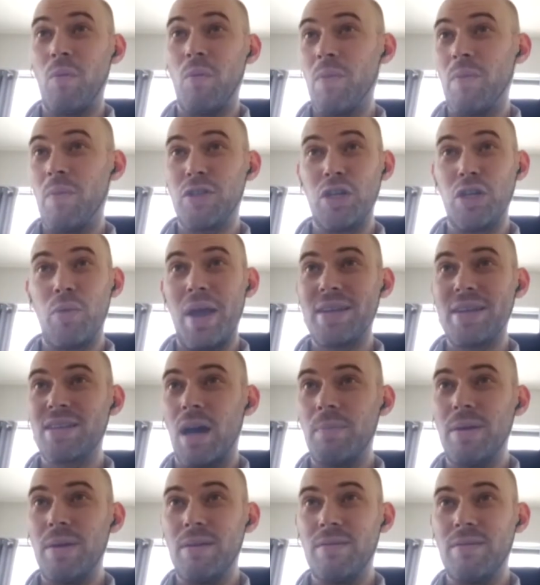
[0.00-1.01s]
She wakes
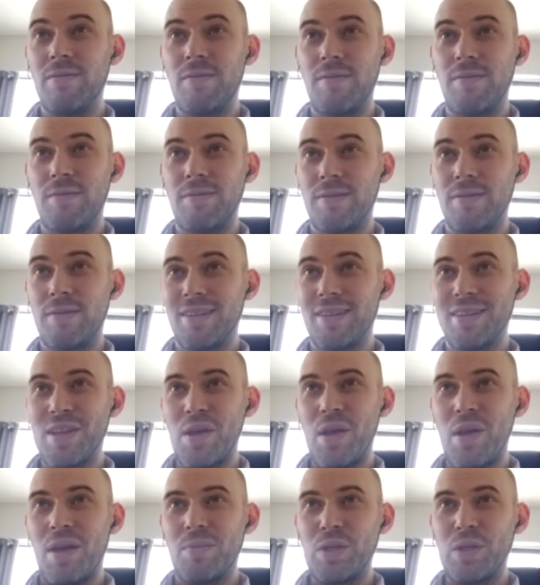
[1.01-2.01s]
up at
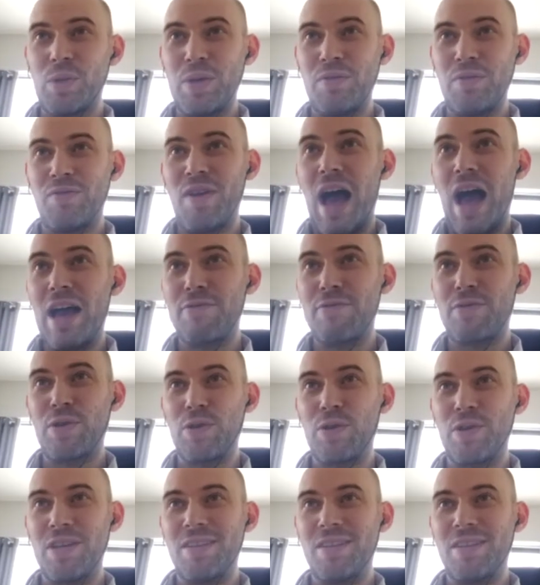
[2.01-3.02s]
between
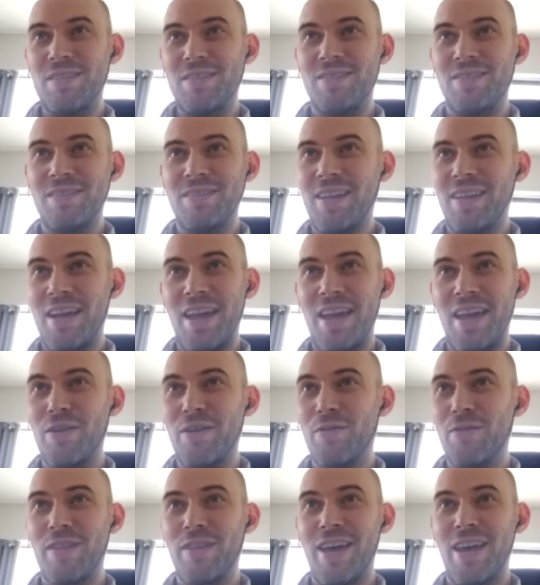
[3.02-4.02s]
5:30 and I hate
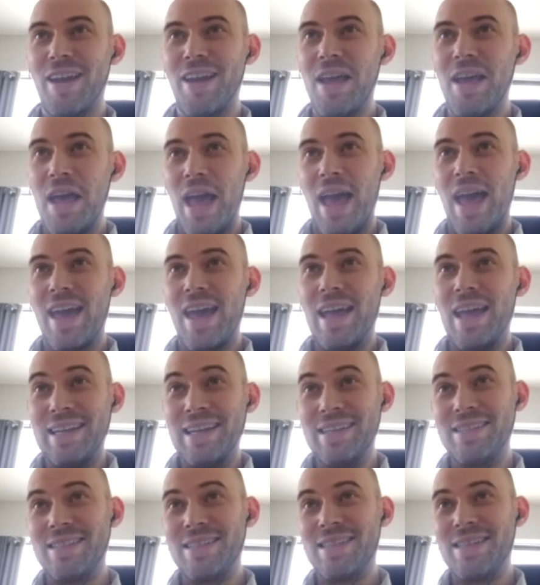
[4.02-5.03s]
her for that,
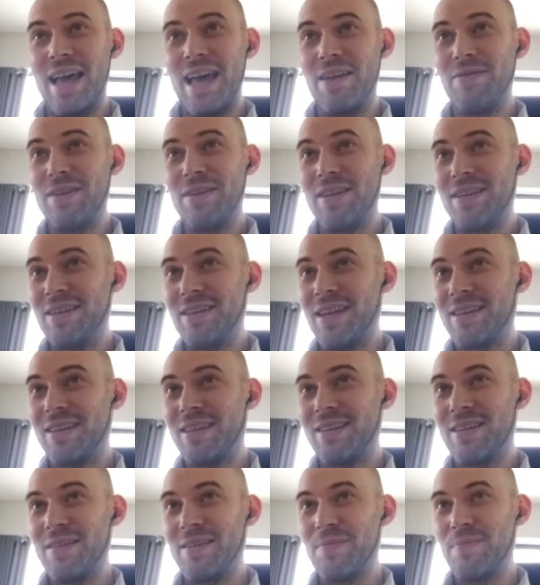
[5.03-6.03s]
and 7 at
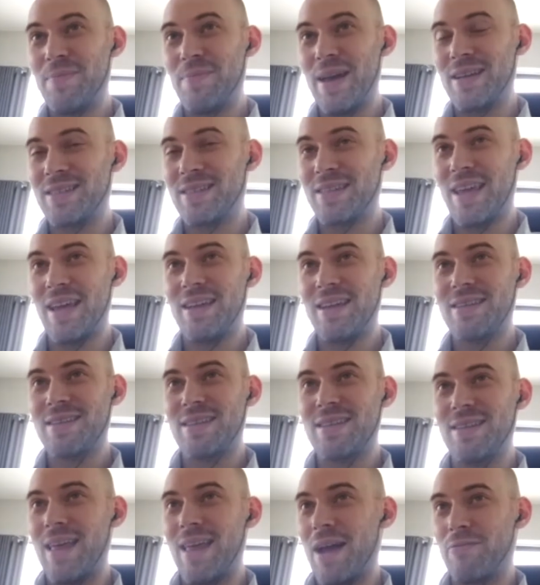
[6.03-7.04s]
the best case,
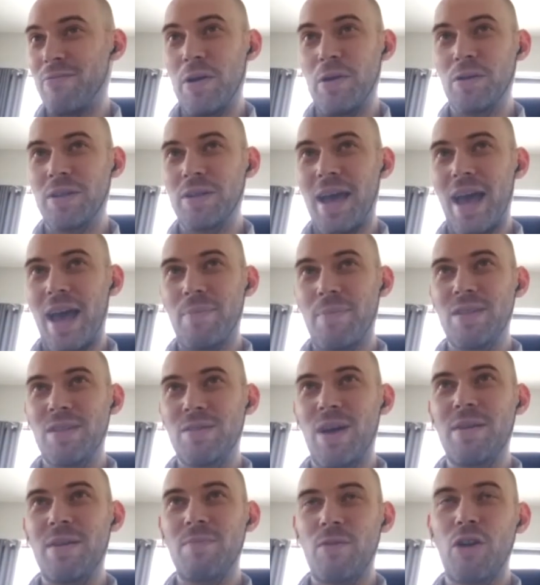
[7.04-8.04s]
and that rarely happens.
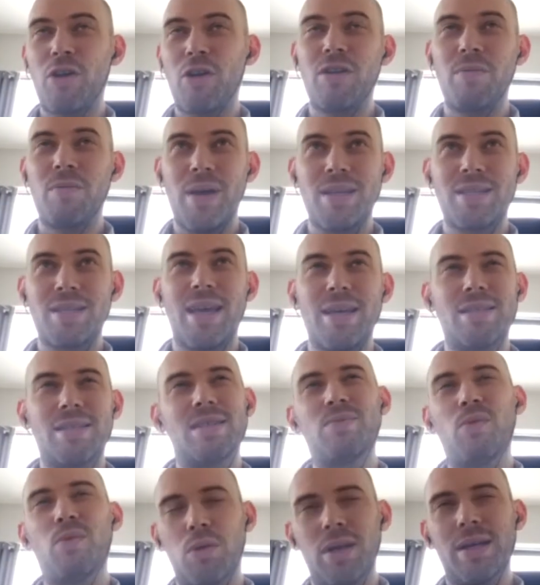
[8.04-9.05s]
My current best case
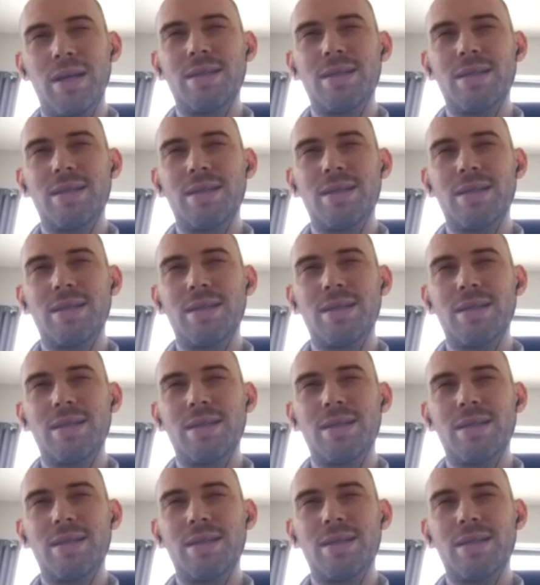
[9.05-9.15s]
is more like